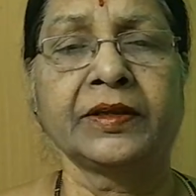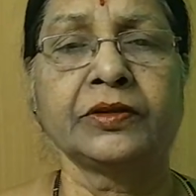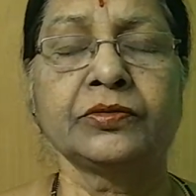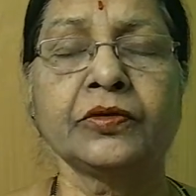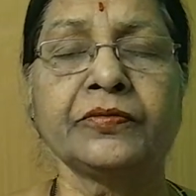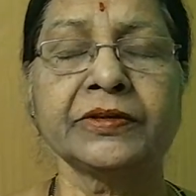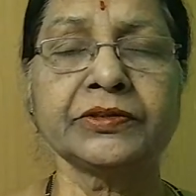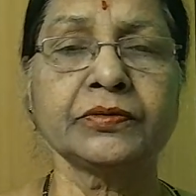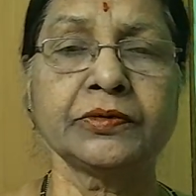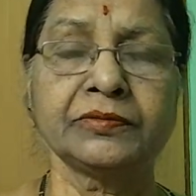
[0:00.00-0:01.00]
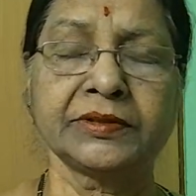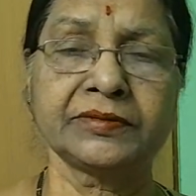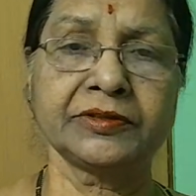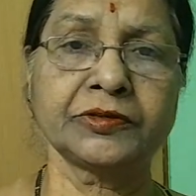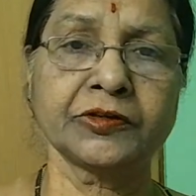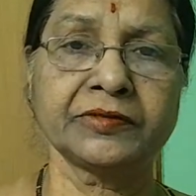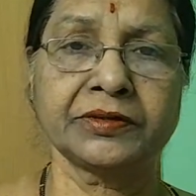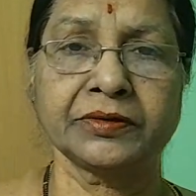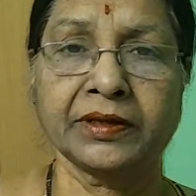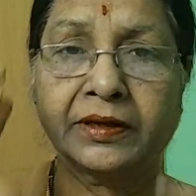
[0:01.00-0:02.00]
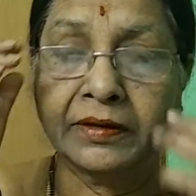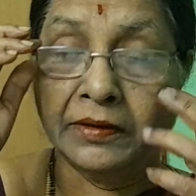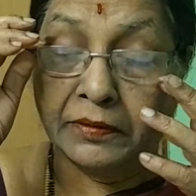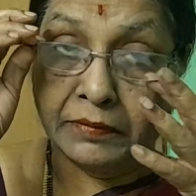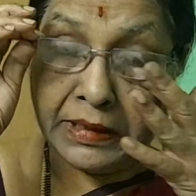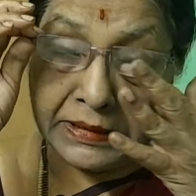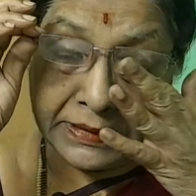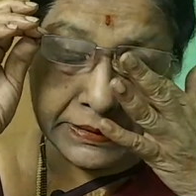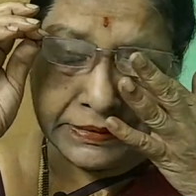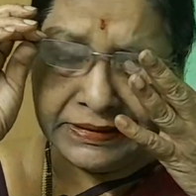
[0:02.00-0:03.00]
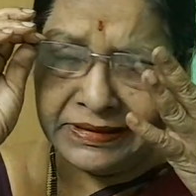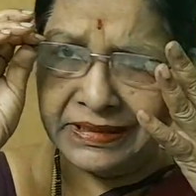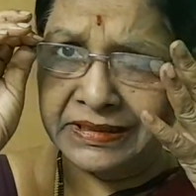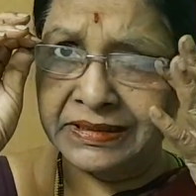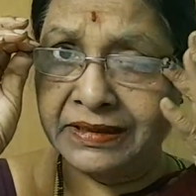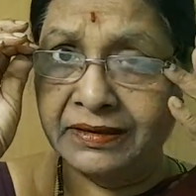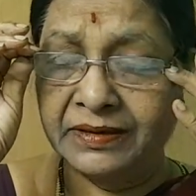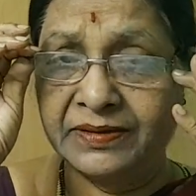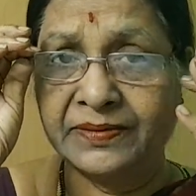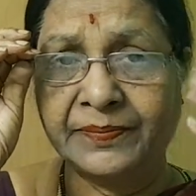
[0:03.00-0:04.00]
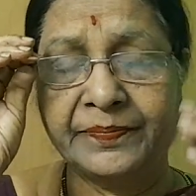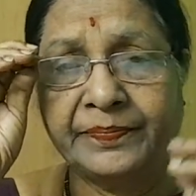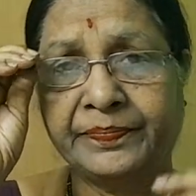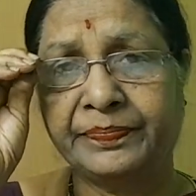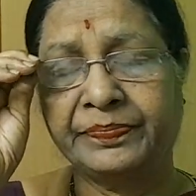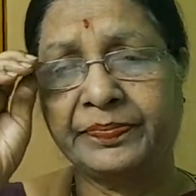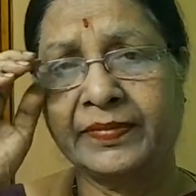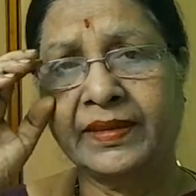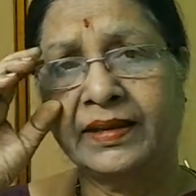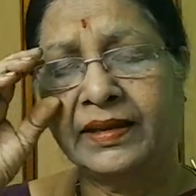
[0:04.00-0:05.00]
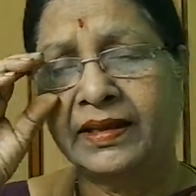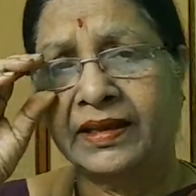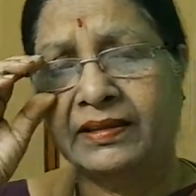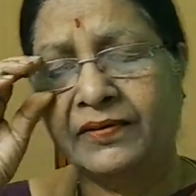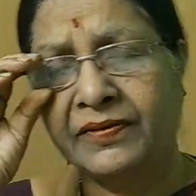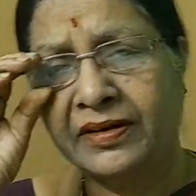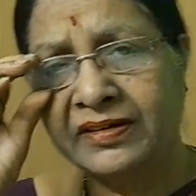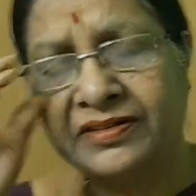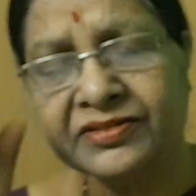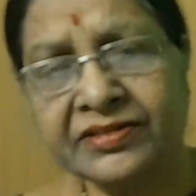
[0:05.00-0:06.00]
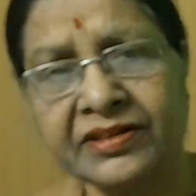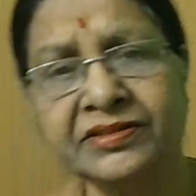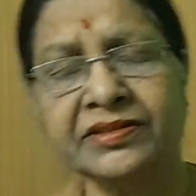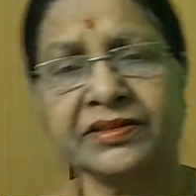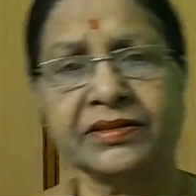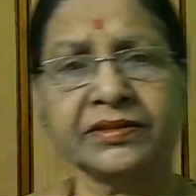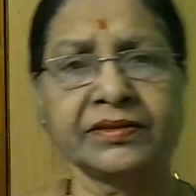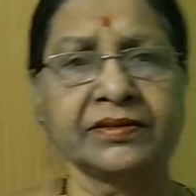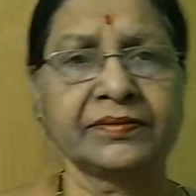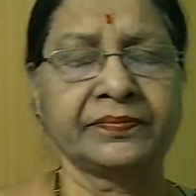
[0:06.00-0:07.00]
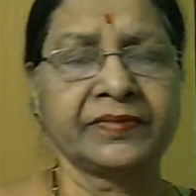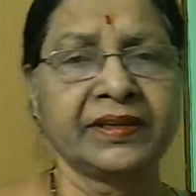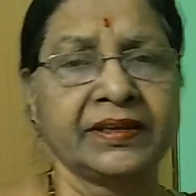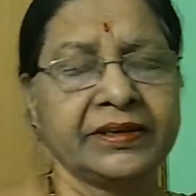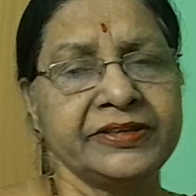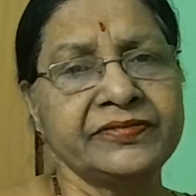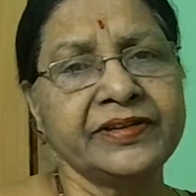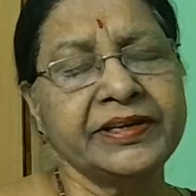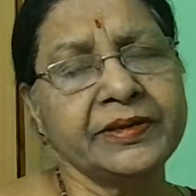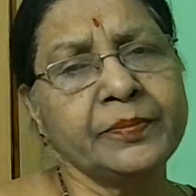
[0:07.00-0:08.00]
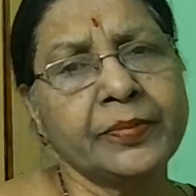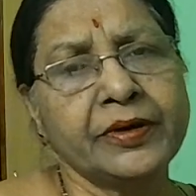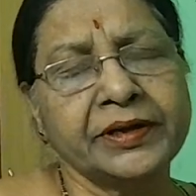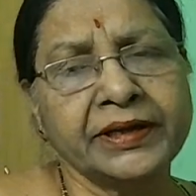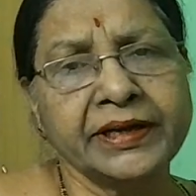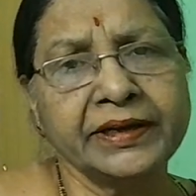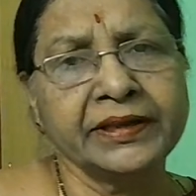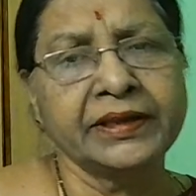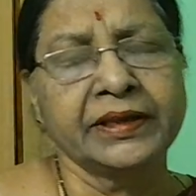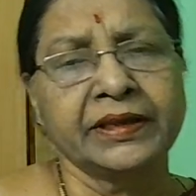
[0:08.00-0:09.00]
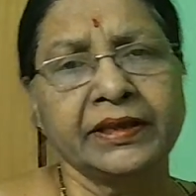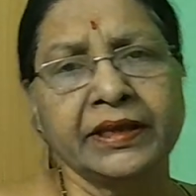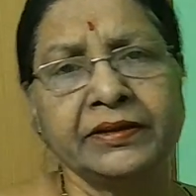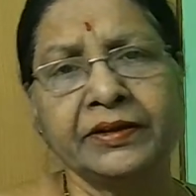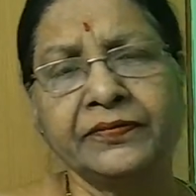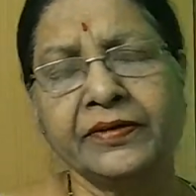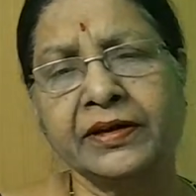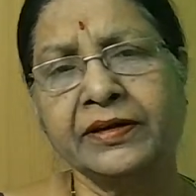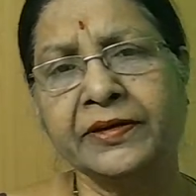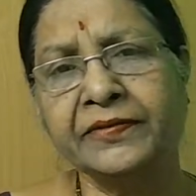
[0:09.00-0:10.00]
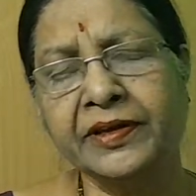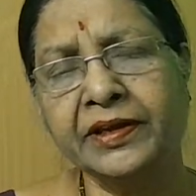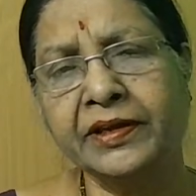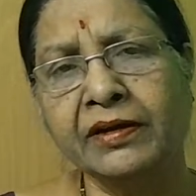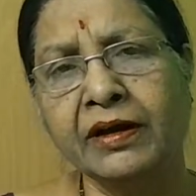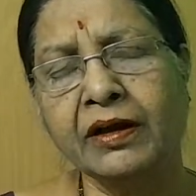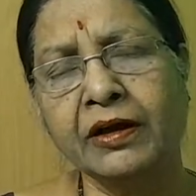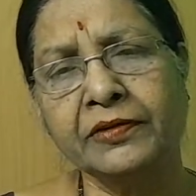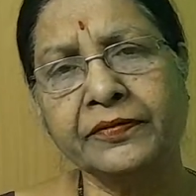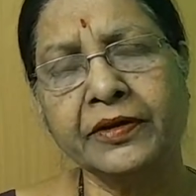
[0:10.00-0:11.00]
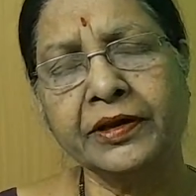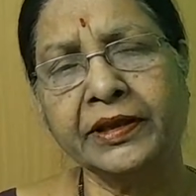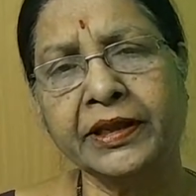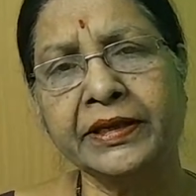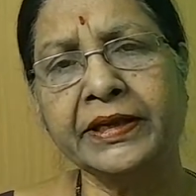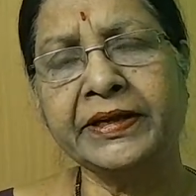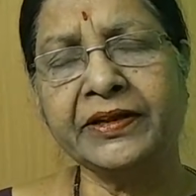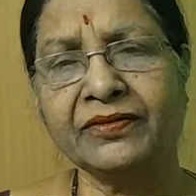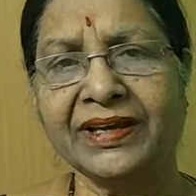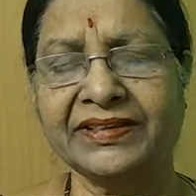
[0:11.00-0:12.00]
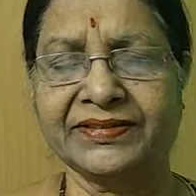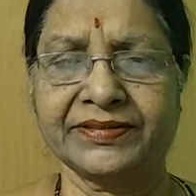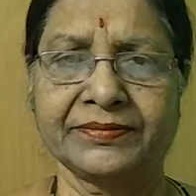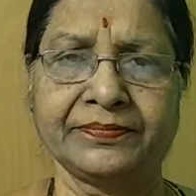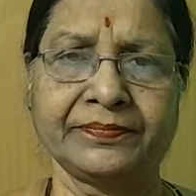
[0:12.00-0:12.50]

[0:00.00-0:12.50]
So first we will switch over to the what is structuralism. The word structure is very important either for living or for any device